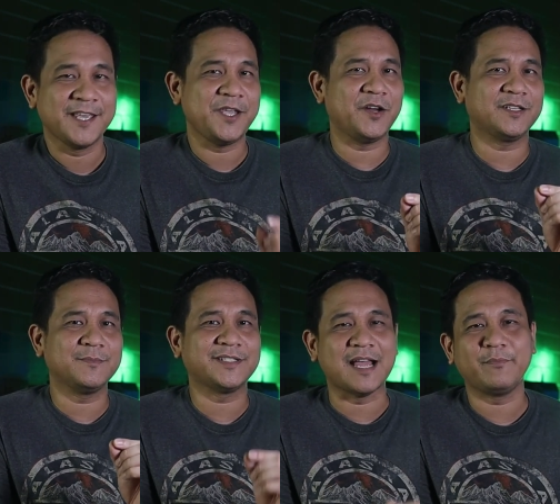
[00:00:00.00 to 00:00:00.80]
Here are
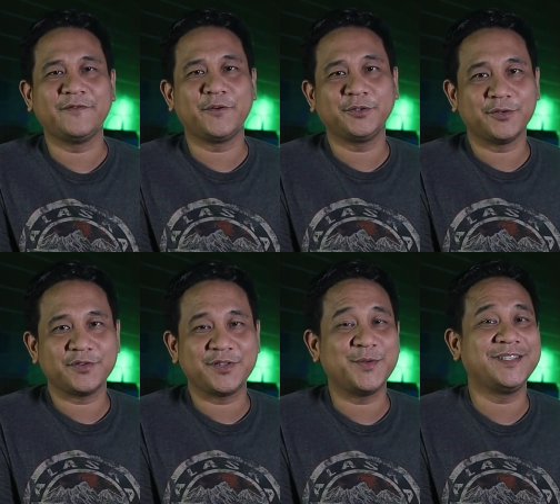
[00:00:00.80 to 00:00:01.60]
some sample
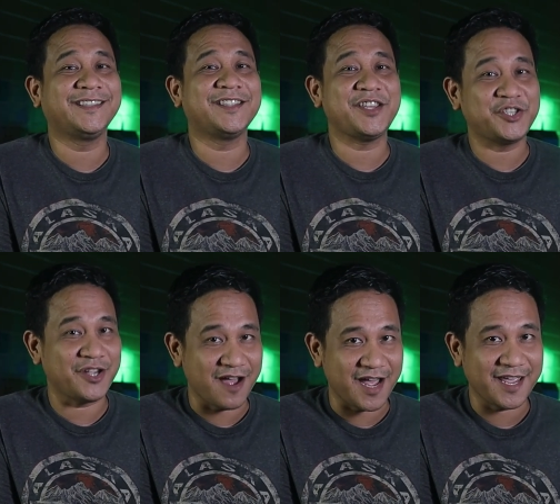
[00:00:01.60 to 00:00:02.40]
photos using the
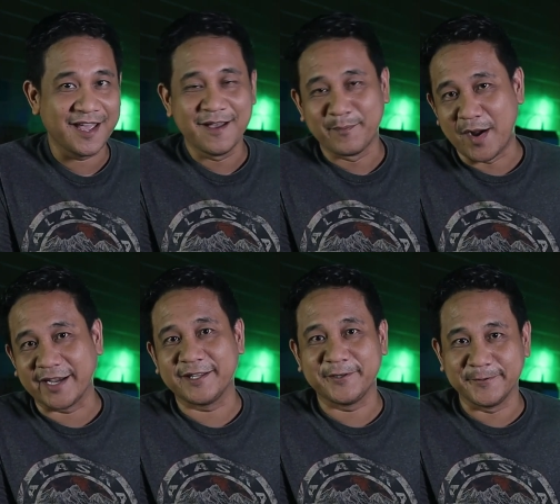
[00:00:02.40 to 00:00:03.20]
DJI
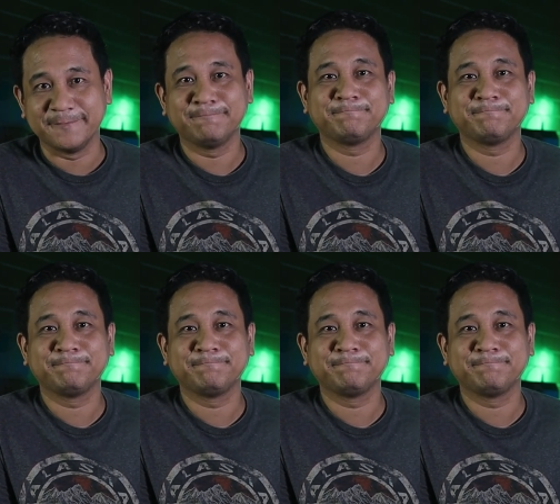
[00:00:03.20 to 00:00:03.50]
Pocket 2.